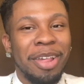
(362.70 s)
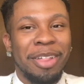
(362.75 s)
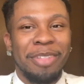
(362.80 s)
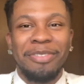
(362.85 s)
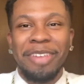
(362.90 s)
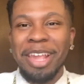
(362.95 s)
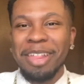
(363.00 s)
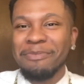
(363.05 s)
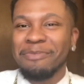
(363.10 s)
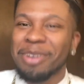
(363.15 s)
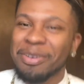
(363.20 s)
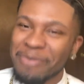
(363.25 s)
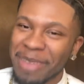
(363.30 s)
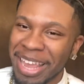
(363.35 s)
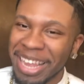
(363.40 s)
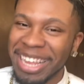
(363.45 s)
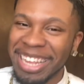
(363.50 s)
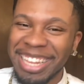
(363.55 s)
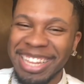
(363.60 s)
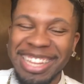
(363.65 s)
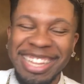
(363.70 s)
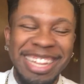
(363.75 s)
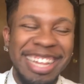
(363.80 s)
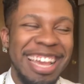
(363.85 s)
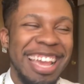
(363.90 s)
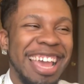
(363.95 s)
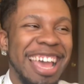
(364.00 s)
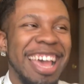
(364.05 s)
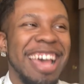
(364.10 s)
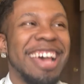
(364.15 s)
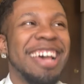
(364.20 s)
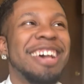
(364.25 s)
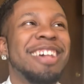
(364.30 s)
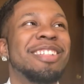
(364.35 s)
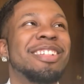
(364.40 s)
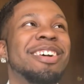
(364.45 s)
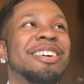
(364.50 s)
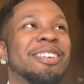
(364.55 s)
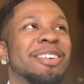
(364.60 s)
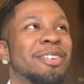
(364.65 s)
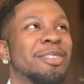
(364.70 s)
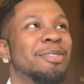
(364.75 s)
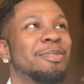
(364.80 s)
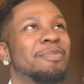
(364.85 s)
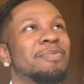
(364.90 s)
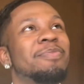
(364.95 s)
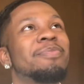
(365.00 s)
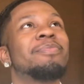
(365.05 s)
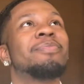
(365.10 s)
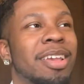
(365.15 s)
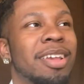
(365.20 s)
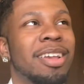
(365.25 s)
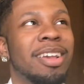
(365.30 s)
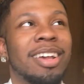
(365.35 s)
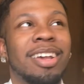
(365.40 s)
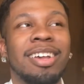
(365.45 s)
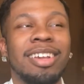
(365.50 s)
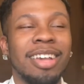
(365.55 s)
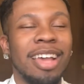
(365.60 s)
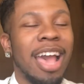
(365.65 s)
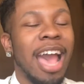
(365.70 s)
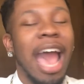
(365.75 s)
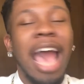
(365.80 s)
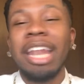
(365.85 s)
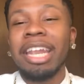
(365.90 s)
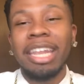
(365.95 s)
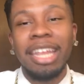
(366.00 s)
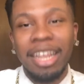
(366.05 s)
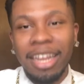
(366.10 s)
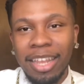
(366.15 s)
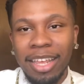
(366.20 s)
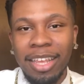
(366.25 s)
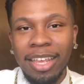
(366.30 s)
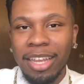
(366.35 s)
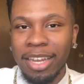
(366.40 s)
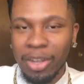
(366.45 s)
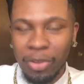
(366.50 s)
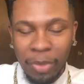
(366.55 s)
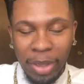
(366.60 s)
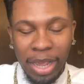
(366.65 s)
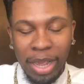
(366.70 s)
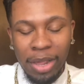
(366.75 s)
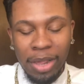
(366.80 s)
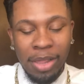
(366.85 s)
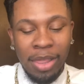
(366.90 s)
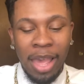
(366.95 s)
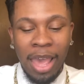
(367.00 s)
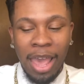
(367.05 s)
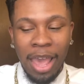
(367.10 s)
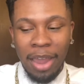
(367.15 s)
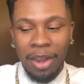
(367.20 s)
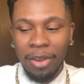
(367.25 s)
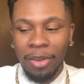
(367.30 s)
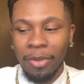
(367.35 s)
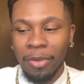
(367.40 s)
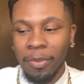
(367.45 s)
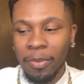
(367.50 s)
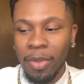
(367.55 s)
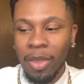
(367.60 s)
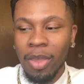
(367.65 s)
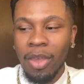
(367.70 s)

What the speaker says: his Facebook page. So I did it anyways. I added him.